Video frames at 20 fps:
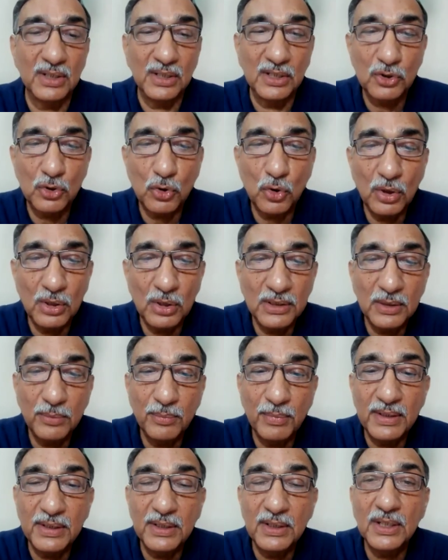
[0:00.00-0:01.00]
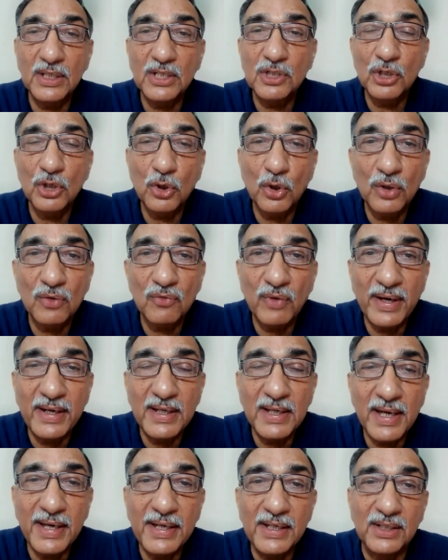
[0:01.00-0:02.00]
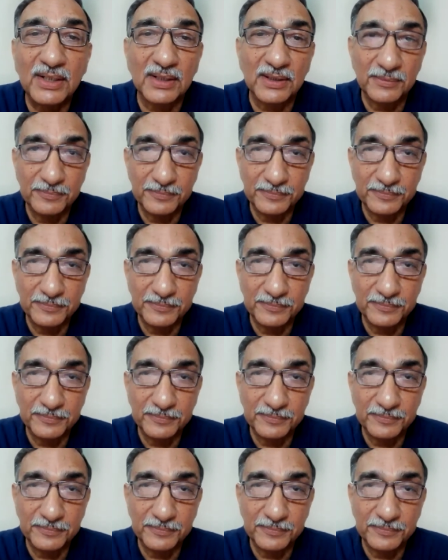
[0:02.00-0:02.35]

It's called the meditation on white light.